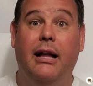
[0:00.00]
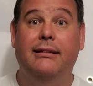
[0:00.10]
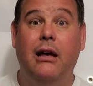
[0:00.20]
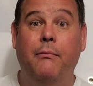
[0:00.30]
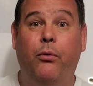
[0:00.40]
at
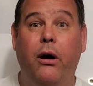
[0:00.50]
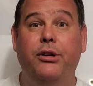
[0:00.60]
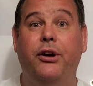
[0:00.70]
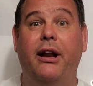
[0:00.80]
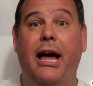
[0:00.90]
some
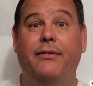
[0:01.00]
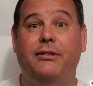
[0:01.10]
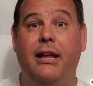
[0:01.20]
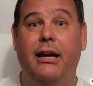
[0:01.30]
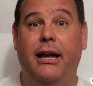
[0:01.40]
point you're going to have a
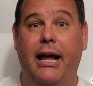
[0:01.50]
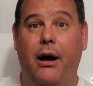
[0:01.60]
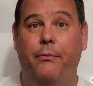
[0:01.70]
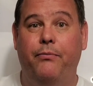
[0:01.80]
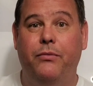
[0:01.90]
snake get out.
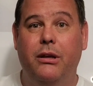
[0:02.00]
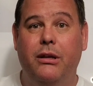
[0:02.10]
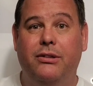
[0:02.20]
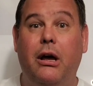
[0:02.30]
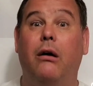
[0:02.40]

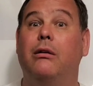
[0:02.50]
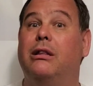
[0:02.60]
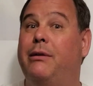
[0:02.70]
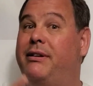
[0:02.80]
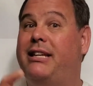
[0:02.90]
So,
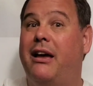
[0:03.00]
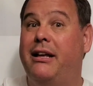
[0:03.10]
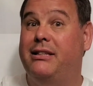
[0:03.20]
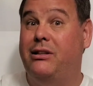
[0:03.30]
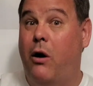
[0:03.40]
let me tell you
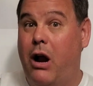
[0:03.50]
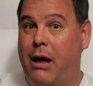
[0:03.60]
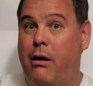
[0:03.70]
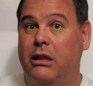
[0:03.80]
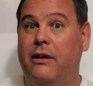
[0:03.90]
a story
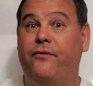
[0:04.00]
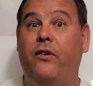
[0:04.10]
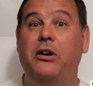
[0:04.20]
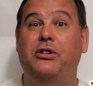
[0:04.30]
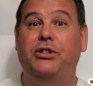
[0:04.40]
about the
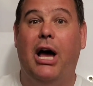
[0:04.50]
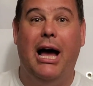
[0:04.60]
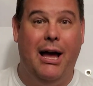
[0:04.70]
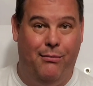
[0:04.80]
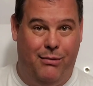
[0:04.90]
first
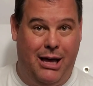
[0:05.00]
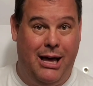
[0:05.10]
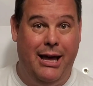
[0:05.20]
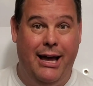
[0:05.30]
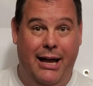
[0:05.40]
time
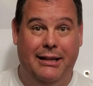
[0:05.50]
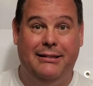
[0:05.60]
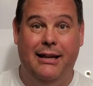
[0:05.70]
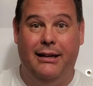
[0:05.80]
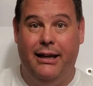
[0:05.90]
I had a
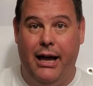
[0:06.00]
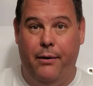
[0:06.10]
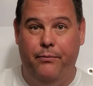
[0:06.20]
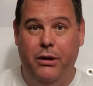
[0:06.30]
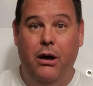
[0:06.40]
snake get out.
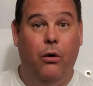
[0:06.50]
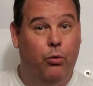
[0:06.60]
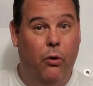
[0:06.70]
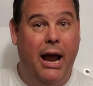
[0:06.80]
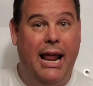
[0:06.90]

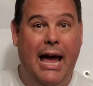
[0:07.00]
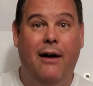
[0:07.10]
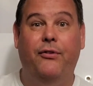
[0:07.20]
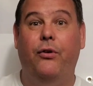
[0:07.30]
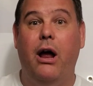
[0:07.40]
Right
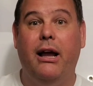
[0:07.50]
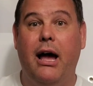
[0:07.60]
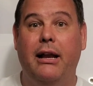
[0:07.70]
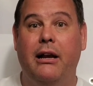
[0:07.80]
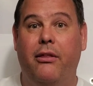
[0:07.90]
after I
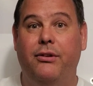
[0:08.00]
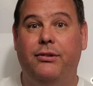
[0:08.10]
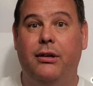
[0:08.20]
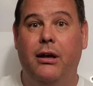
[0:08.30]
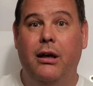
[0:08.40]
got into
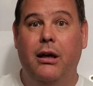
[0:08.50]
this